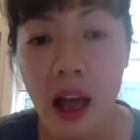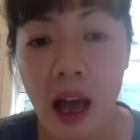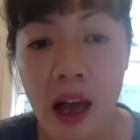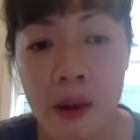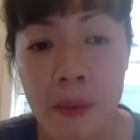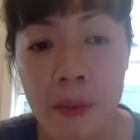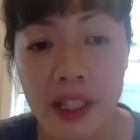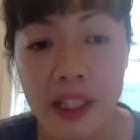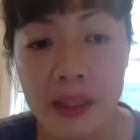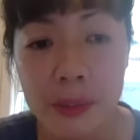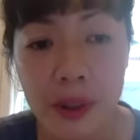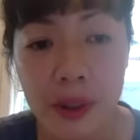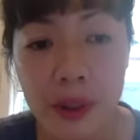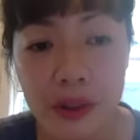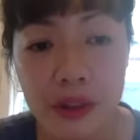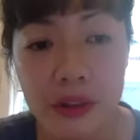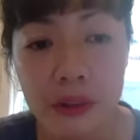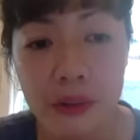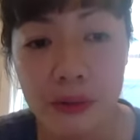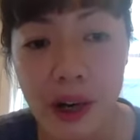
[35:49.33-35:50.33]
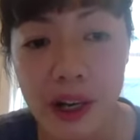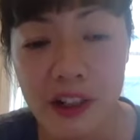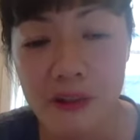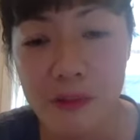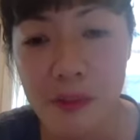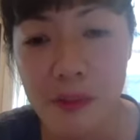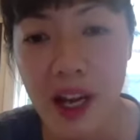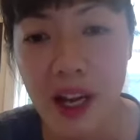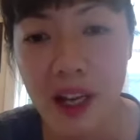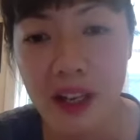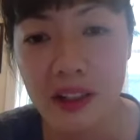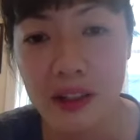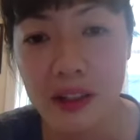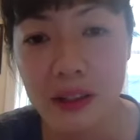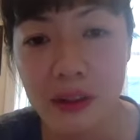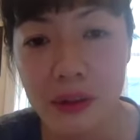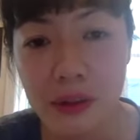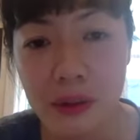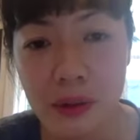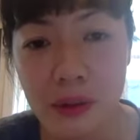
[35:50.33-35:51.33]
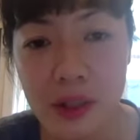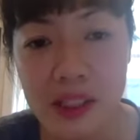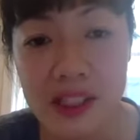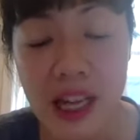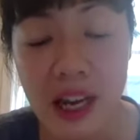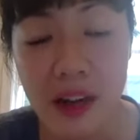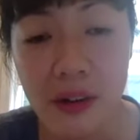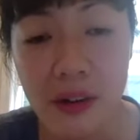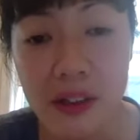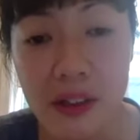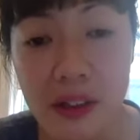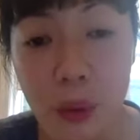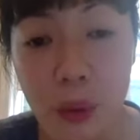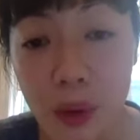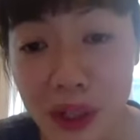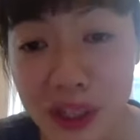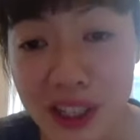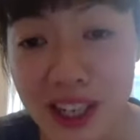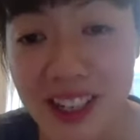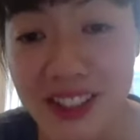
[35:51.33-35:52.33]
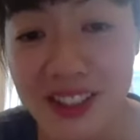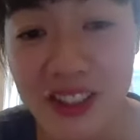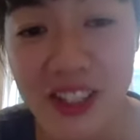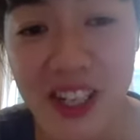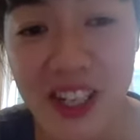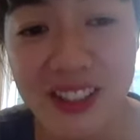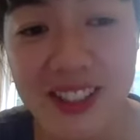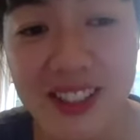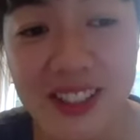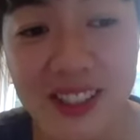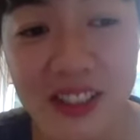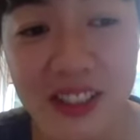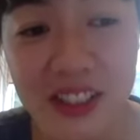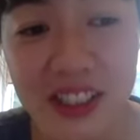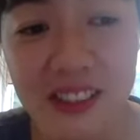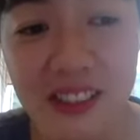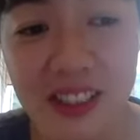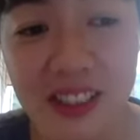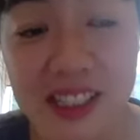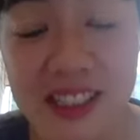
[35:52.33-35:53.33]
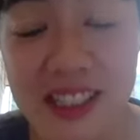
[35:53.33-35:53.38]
Um, I spoke to a friend of mine who is now an organizer at the News Guild.